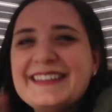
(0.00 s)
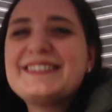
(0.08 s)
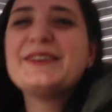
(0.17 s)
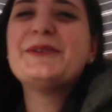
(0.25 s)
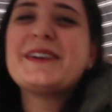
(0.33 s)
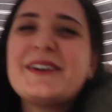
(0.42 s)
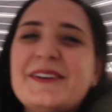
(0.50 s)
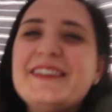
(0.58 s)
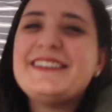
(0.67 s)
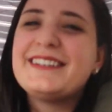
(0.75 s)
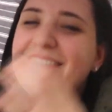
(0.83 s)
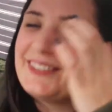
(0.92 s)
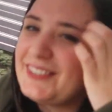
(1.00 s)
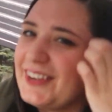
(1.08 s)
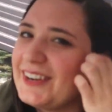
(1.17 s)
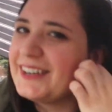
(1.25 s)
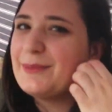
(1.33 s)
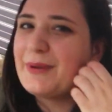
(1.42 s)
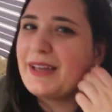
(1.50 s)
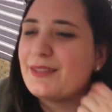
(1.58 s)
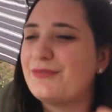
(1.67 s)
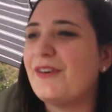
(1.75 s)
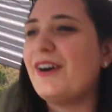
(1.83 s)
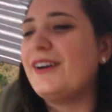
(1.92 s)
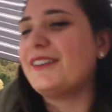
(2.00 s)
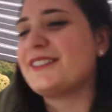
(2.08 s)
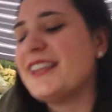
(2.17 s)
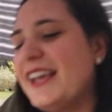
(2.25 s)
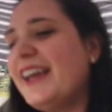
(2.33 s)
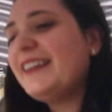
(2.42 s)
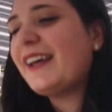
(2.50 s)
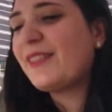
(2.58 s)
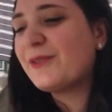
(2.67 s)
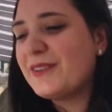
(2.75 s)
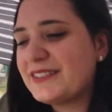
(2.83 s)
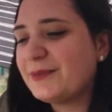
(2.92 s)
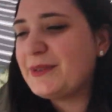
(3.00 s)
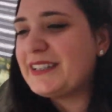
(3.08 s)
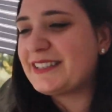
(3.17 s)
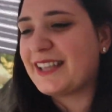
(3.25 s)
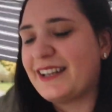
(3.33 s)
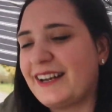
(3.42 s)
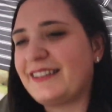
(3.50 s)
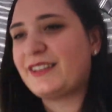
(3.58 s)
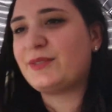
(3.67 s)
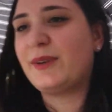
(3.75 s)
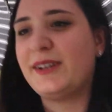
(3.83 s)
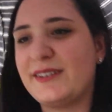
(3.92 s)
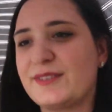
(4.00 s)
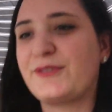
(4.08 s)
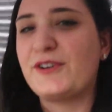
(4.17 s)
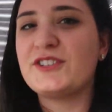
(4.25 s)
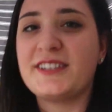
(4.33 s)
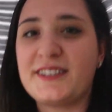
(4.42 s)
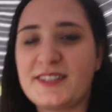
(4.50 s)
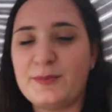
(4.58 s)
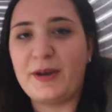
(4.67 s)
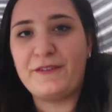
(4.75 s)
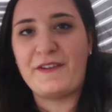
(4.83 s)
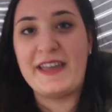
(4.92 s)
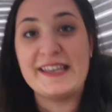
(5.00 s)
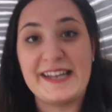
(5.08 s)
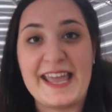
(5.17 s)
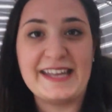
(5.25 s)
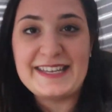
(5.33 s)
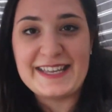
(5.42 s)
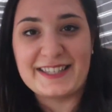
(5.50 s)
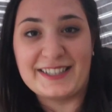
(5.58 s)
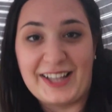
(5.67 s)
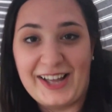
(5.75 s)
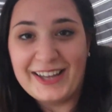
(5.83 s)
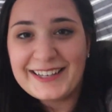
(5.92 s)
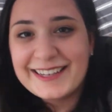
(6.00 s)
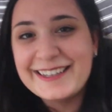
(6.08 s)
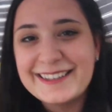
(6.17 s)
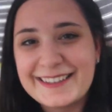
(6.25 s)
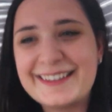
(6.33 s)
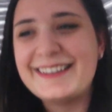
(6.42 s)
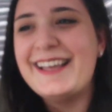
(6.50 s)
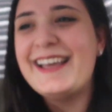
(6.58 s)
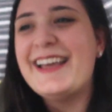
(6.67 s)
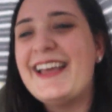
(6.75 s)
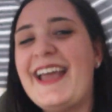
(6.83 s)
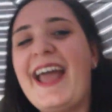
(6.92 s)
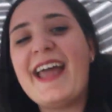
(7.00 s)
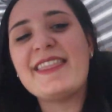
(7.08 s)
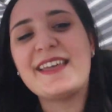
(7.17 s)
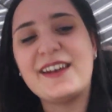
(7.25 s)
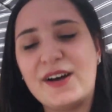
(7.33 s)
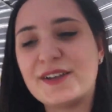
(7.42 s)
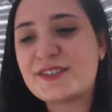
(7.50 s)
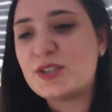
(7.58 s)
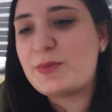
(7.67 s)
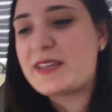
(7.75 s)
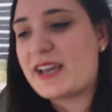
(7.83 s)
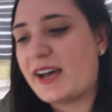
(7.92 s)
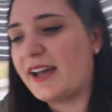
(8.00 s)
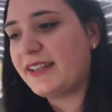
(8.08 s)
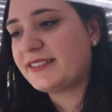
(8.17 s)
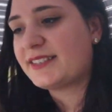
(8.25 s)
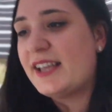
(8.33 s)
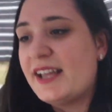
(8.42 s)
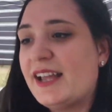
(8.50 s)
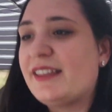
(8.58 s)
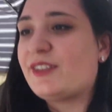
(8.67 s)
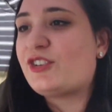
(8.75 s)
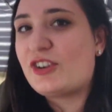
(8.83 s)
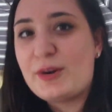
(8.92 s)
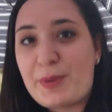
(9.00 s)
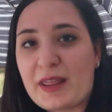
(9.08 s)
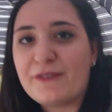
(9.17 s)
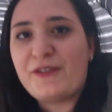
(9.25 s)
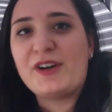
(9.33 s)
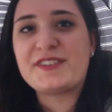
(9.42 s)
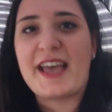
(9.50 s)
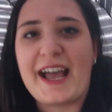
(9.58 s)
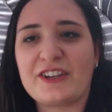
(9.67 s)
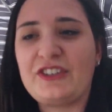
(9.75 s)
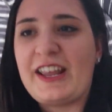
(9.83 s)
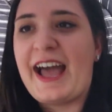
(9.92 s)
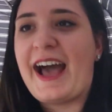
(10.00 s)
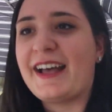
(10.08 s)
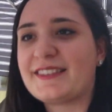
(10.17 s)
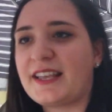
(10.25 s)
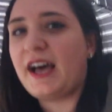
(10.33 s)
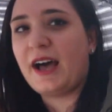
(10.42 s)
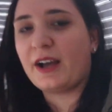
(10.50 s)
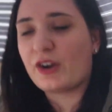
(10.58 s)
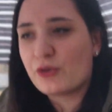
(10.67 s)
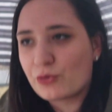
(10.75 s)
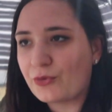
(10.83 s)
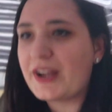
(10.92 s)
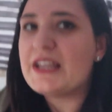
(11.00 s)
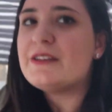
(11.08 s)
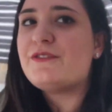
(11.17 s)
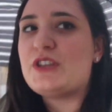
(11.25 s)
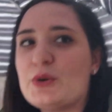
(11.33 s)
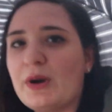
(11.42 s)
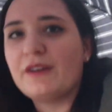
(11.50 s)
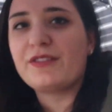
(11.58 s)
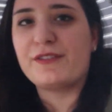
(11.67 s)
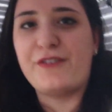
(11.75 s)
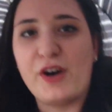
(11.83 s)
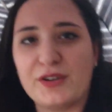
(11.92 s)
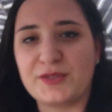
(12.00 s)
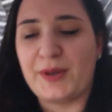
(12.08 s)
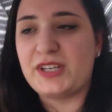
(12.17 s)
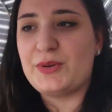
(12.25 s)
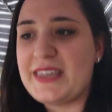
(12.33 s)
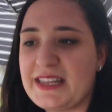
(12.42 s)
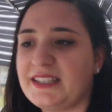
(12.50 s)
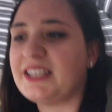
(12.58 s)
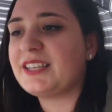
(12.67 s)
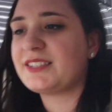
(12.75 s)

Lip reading: So we're going to the Sheridan by the Falls. Now the reason we decided on this one is first because it's a buffet and Andy eats a lot. And then also because the Sheridan by the Falls actually has a great view of the falls while you eat.